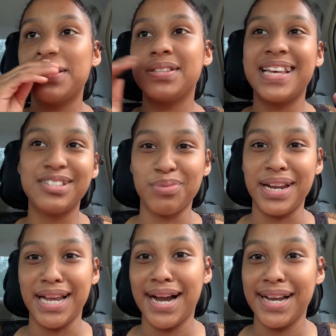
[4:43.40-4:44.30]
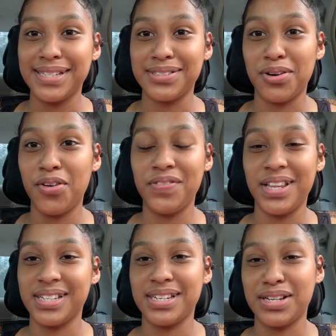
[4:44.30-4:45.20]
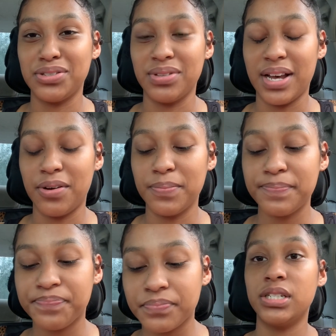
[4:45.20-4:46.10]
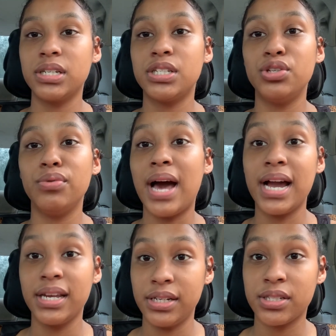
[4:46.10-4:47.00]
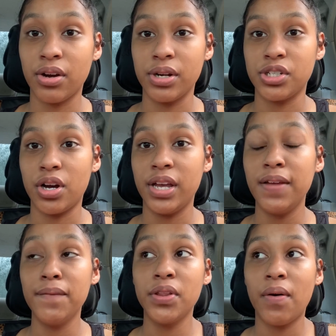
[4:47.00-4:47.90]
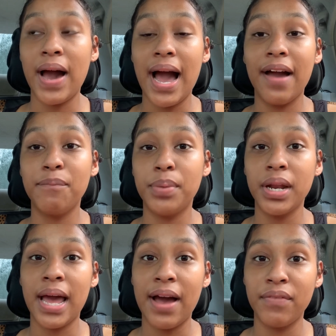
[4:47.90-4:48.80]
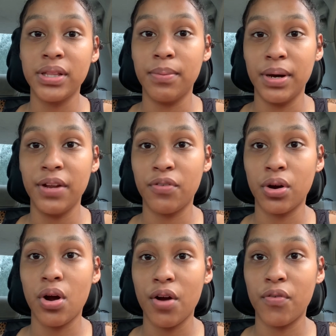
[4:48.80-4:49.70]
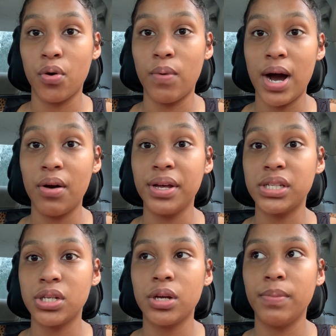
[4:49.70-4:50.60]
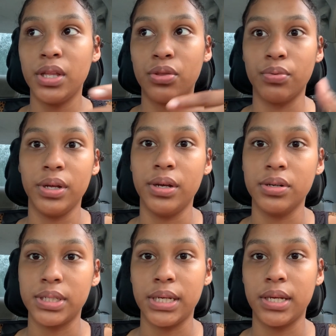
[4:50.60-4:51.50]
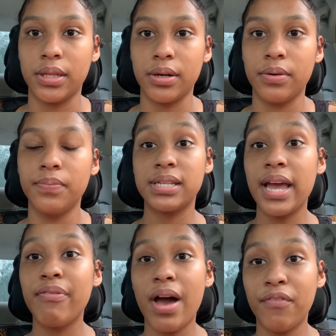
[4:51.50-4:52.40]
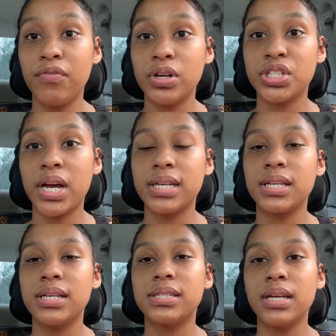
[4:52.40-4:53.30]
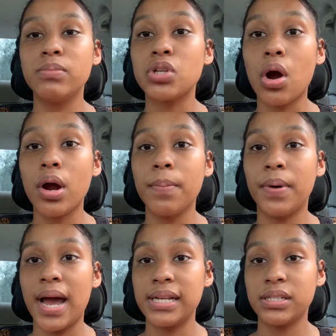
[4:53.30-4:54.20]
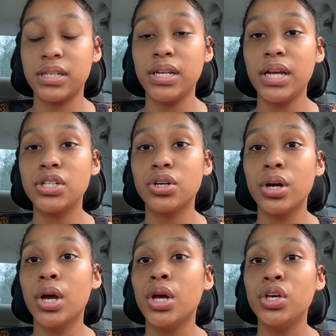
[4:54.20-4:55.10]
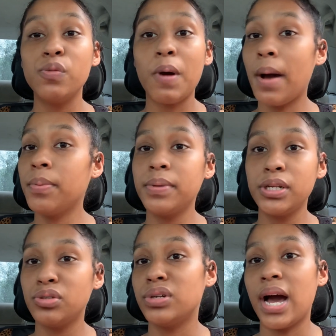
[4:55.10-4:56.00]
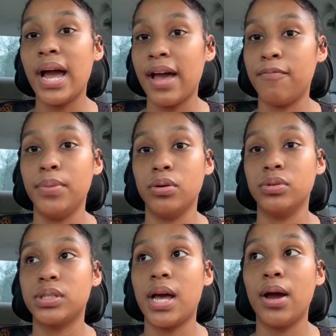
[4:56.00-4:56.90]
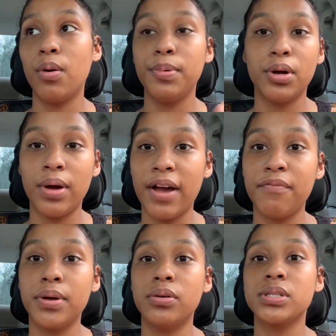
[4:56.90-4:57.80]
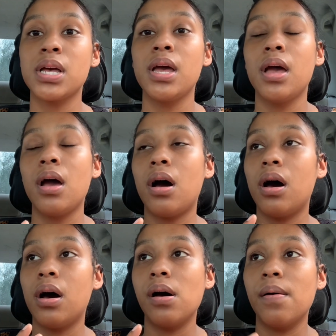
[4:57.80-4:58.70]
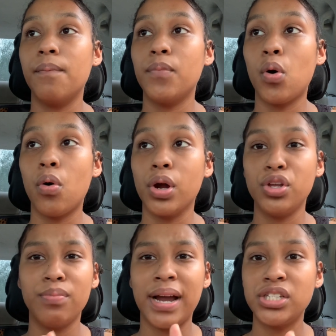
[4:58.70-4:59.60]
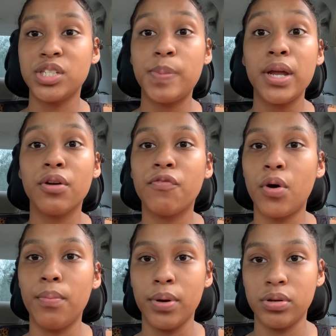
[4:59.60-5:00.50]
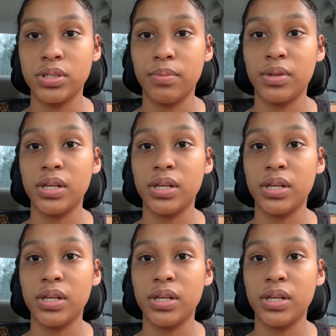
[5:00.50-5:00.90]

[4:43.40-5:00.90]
It's raining, guys, so hopefully that's not too loud. Just do not get discouraged, y'all. Even though I've been having the money for a car for a while, it took me 3 years to get there. Save half of your checks. It seems hard, but as a teenager, you probably do not have bills. I hope you don't have bills. or you might just pay your phone bill or something.